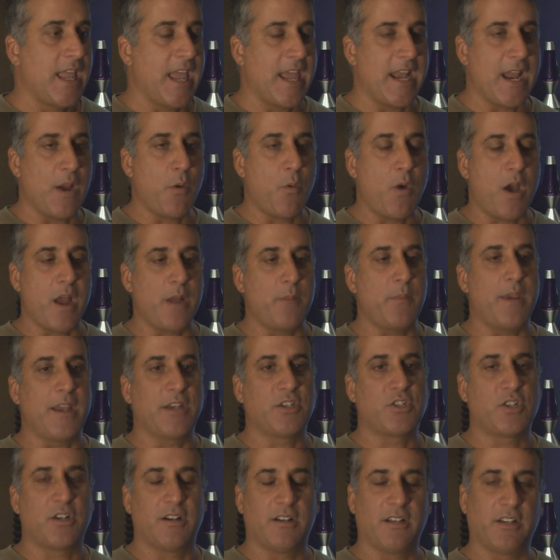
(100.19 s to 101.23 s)
And I want to
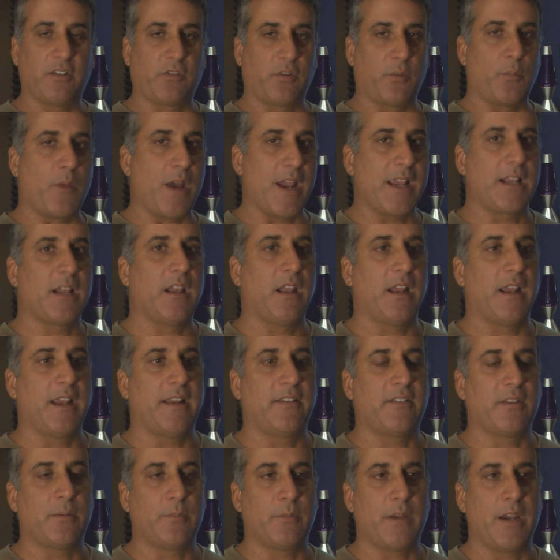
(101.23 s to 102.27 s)
make sure, at least for my
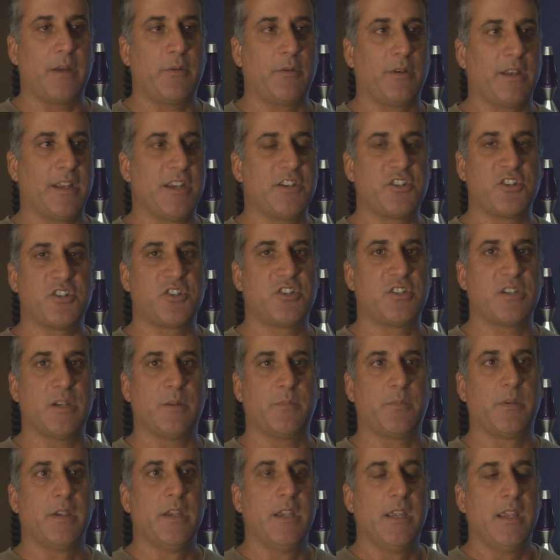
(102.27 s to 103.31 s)
clients, that my
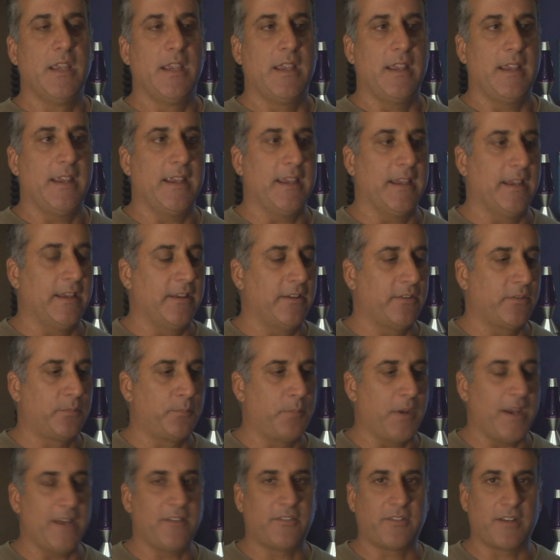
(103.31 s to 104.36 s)
relationship is
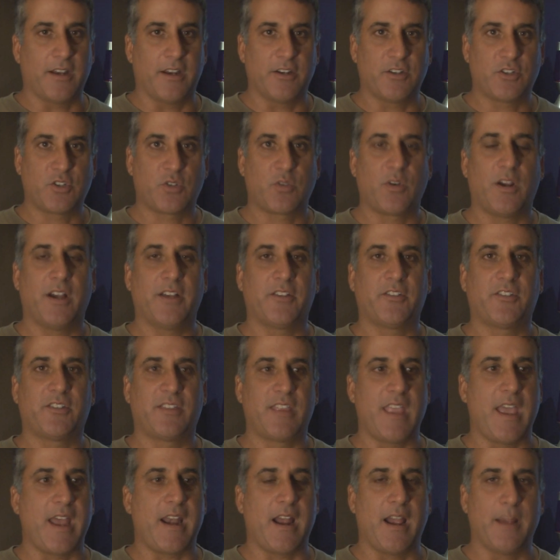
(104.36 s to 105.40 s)
based on
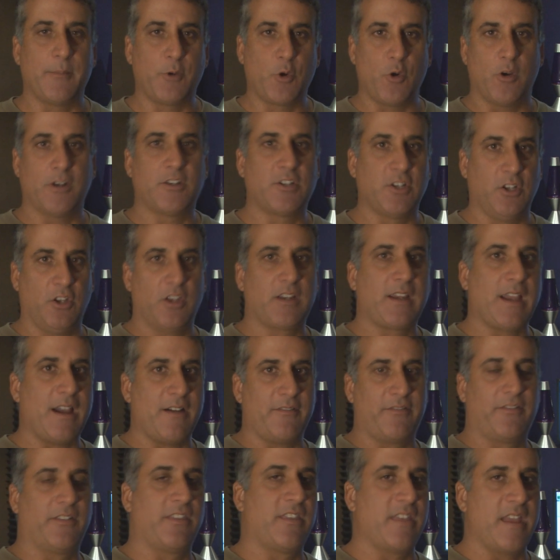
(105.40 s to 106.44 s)
trust, that I'm going to look
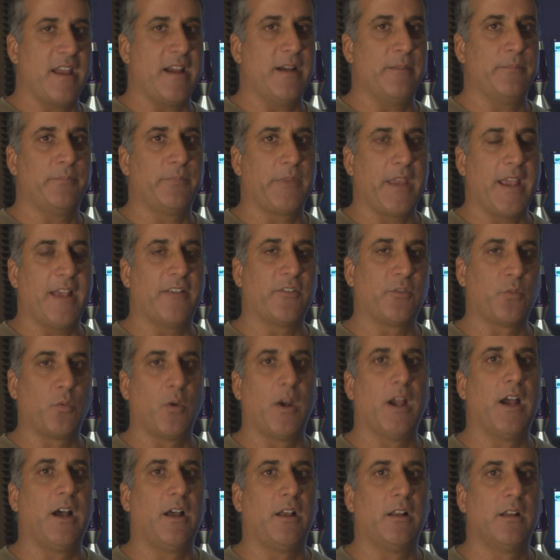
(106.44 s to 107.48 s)
out for them as
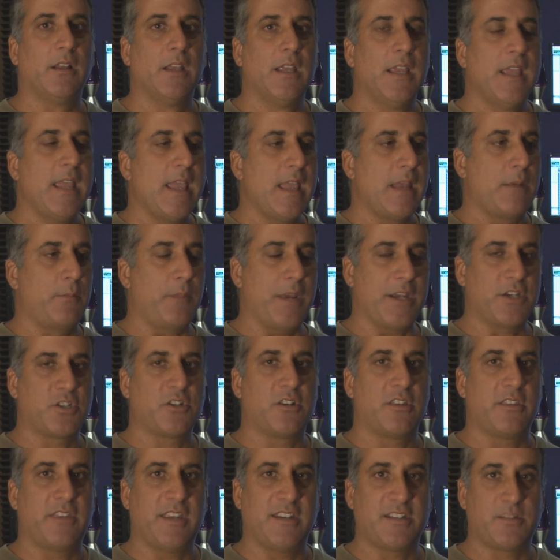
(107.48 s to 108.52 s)
well and make
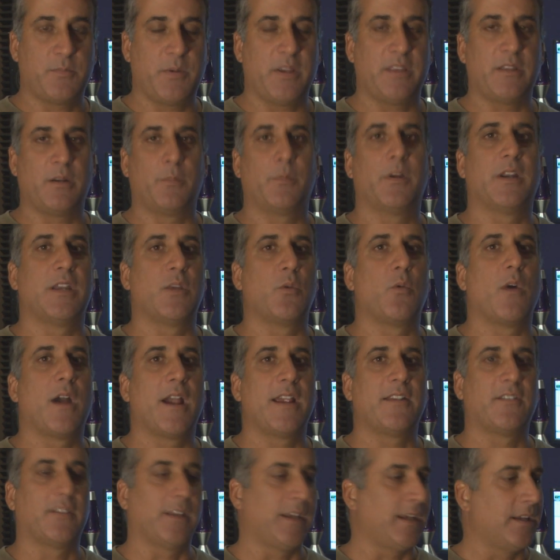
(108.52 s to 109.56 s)
sure that they spend their money
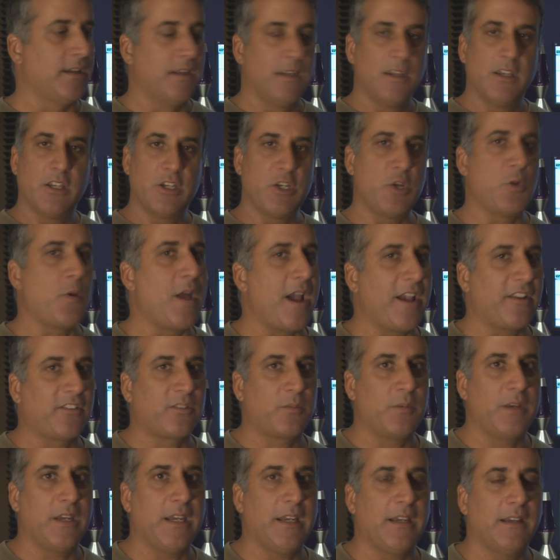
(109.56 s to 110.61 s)
wisely. You
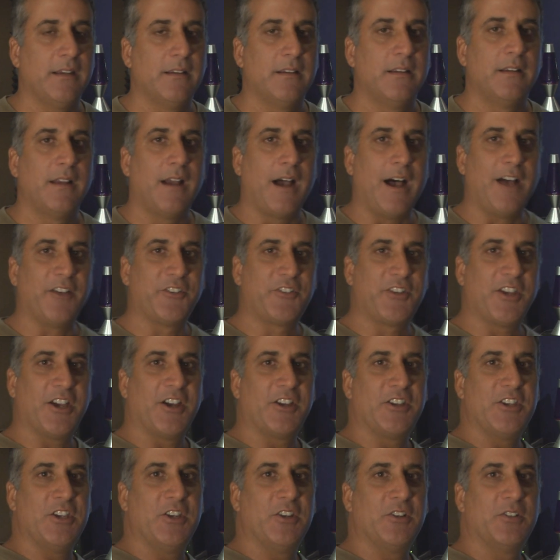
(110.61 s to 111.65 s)
ask me, I'll
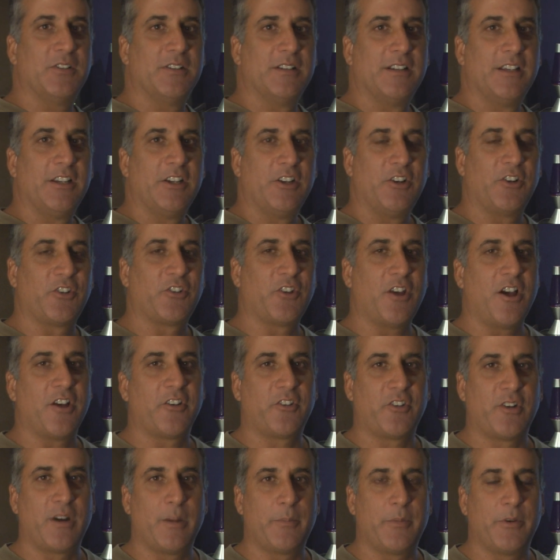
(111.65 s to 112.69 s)
tell you, your
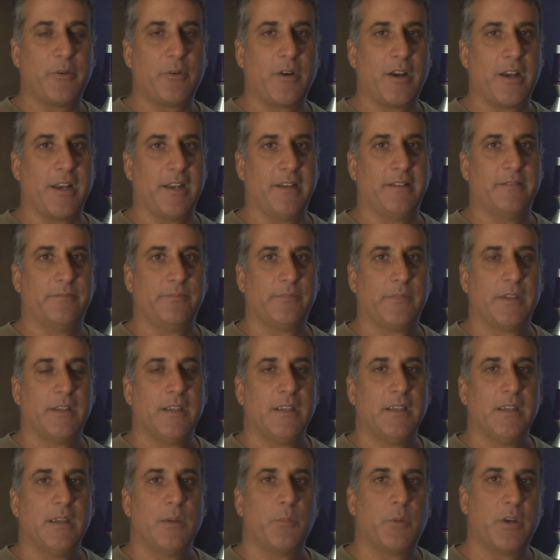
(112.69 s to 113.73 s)
songs are up and running.
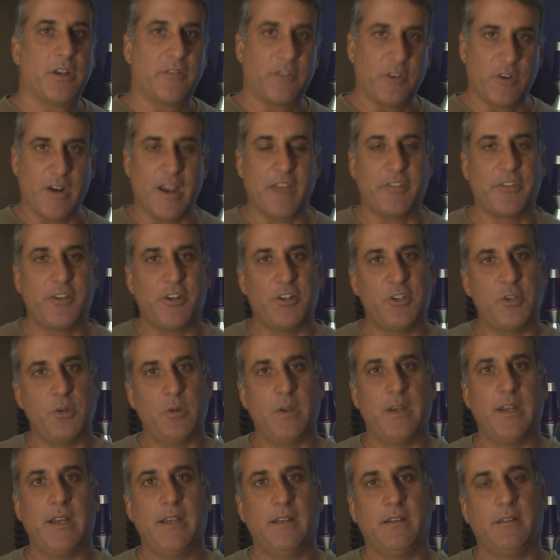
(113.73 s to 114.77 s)
But if you're out there
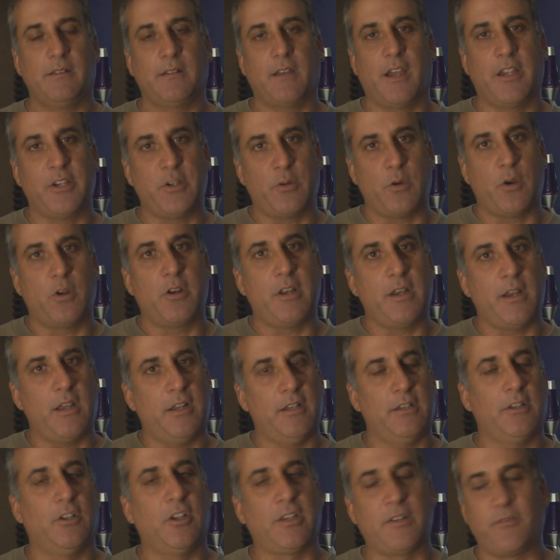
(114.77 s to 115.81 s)
doing it on your own
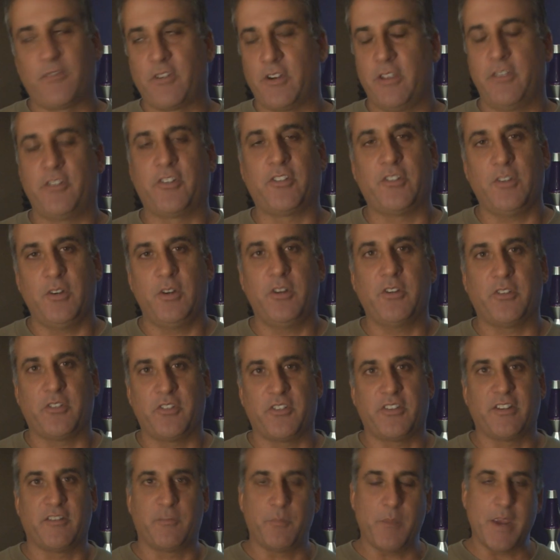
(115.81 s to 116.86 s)
and looking for other studios
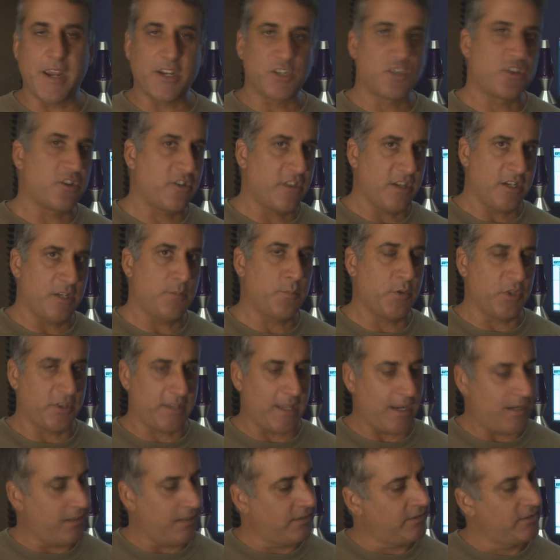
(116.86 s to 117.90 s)
and stuff, make sure that you
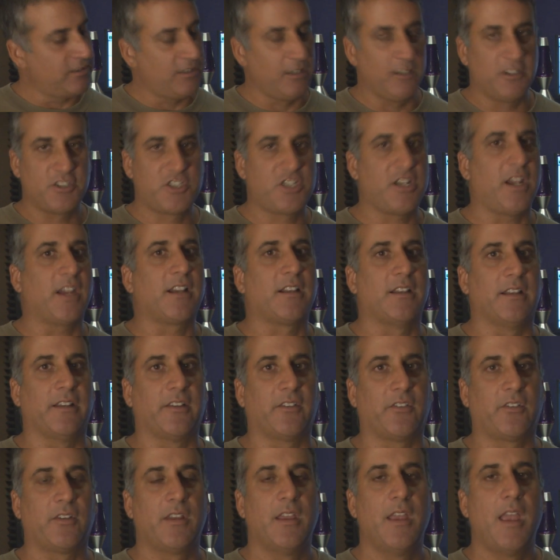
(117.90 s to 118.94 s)
put that in your little
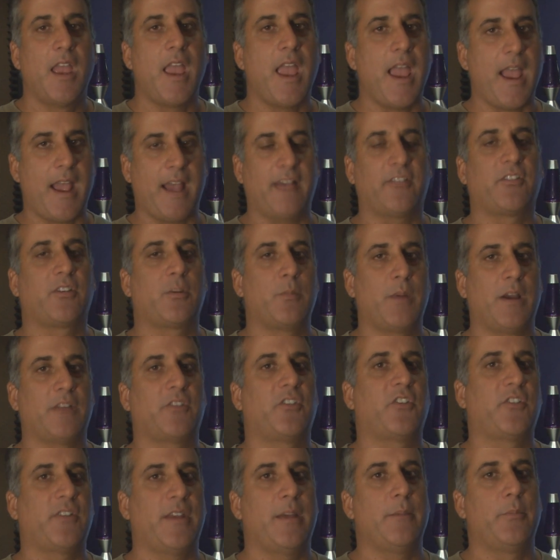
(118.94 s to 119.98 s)
checklist. Ask about
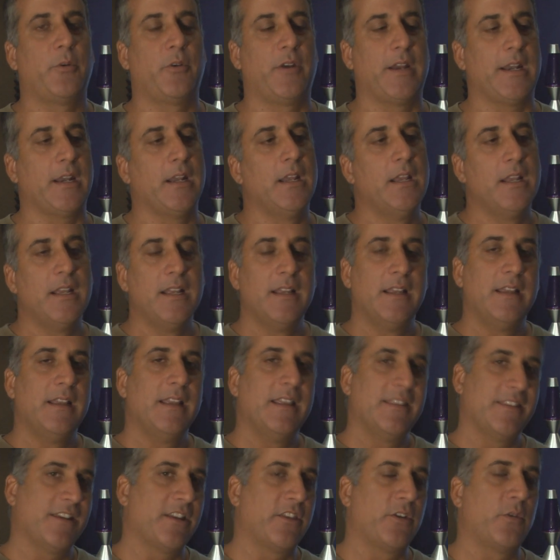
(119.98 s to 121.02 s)
the sample rate.
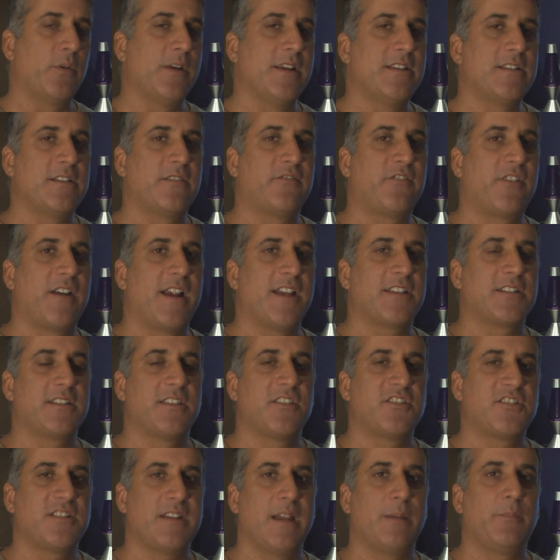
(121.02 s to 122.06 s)
The other reason for asking
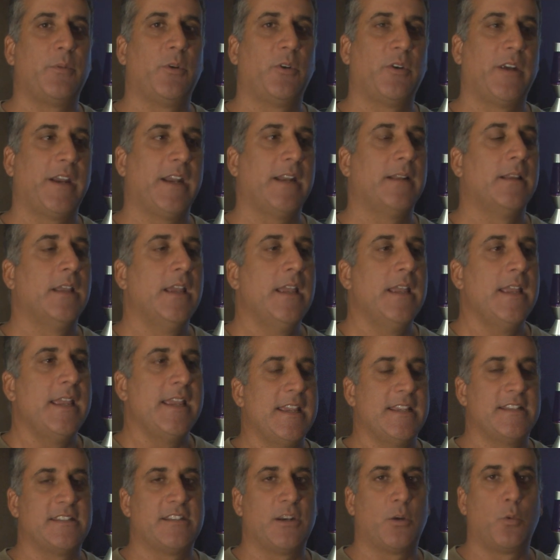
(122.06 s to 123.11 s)
the sample rate
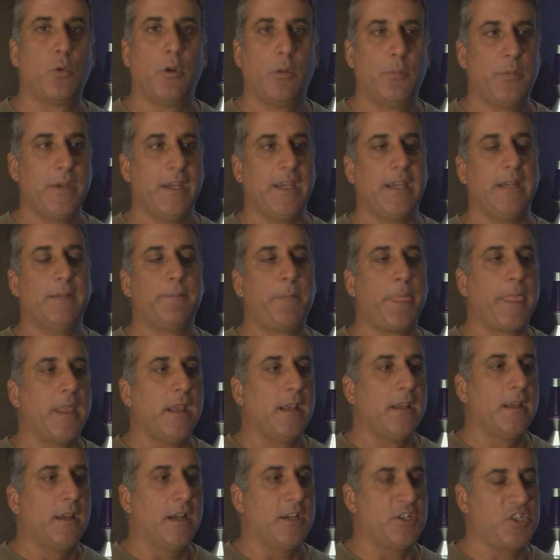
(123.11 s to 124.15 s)
is there will be
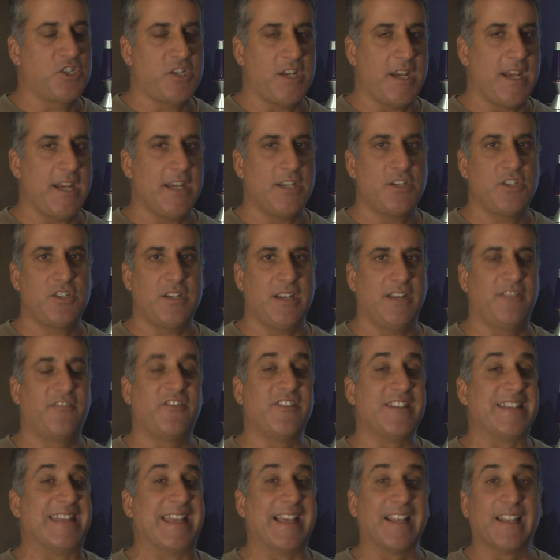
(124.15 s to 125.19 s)
a change in
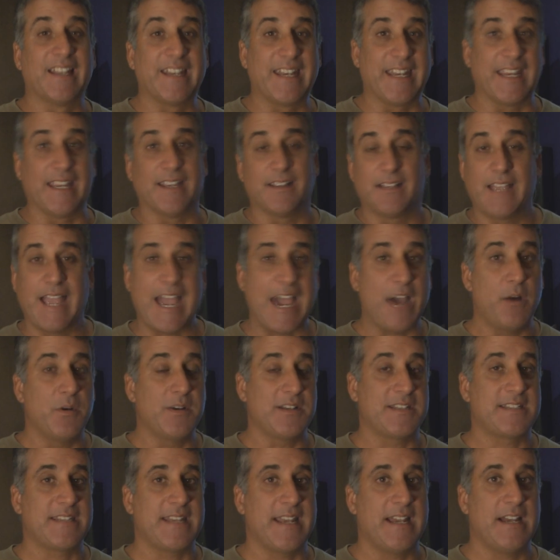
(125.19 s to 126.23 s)
fidelity, how
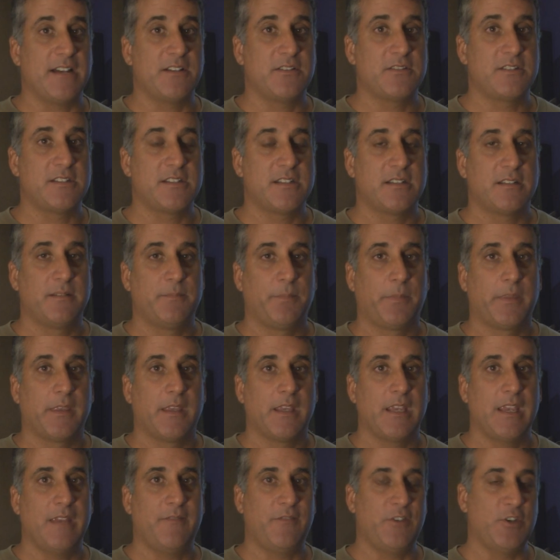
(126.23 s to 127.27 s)
it sounds,
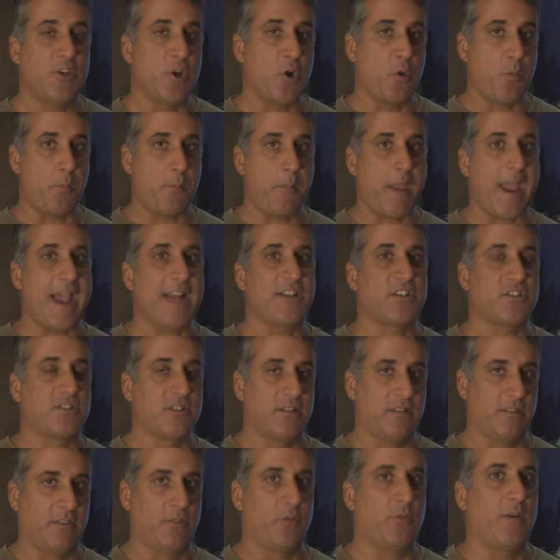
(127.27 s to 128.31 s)
if you don't
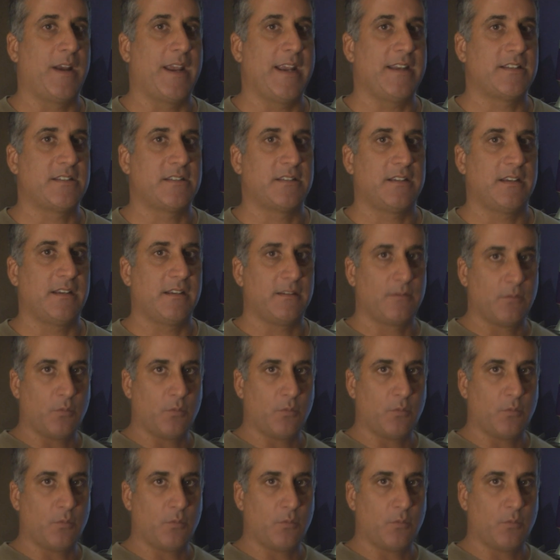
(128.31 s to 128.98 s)
match the rates.